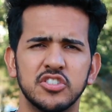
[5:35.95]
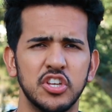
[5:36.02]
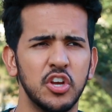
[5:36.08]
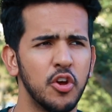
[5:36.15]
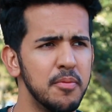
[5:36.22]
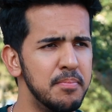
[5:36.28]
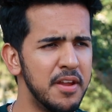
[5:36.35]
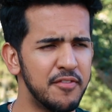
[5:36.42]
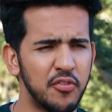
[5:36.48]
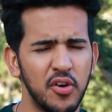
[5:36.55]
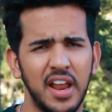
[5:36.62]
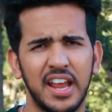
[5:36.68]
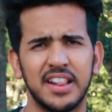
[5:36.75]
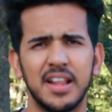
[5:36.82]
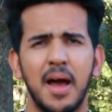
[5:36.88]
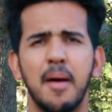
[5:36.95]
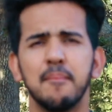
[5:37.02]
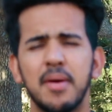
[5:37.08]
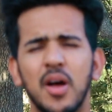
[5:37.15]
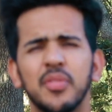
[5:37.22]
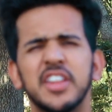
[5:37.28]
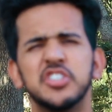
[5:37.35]
So you could bid for like the
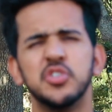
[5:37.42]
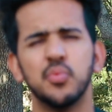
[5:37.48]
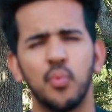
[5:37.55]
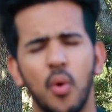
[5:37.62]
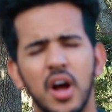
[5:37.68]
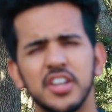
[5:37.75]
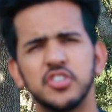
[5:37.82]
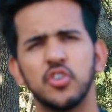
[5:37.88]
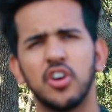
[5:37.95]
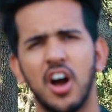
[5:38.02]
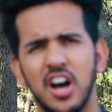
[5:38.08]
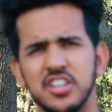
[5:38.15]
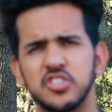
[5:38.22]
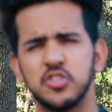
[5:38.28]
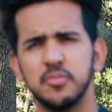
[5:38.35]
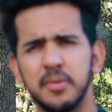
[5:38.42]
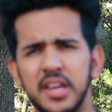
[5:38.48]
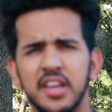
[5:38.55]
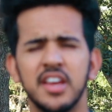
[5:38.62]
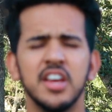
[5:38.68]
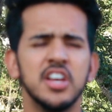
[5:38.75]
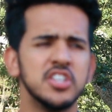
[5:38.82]
amount that you want your cost to be.